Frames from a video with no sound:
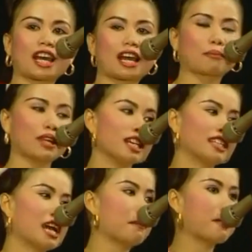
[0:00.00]

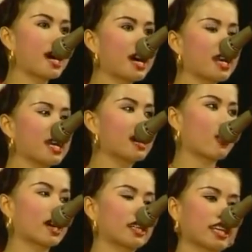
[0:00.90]
areas of
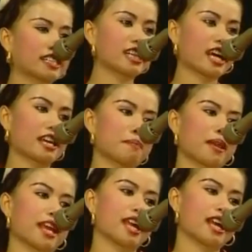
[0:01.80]
upcountry Thailand
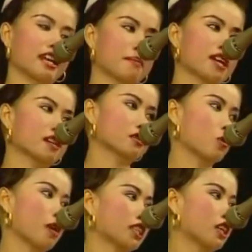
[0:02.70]
are
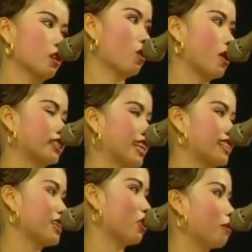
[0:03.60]
known as
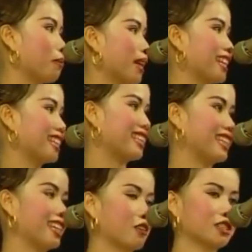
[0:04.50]
Morlam
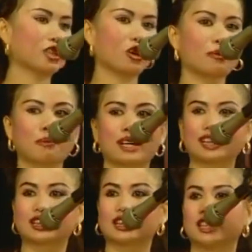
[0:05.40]
Singh,
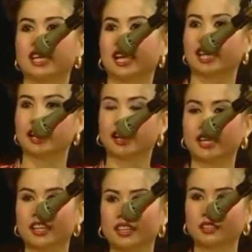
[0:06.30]
which is
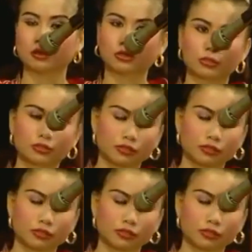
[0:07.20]
the latest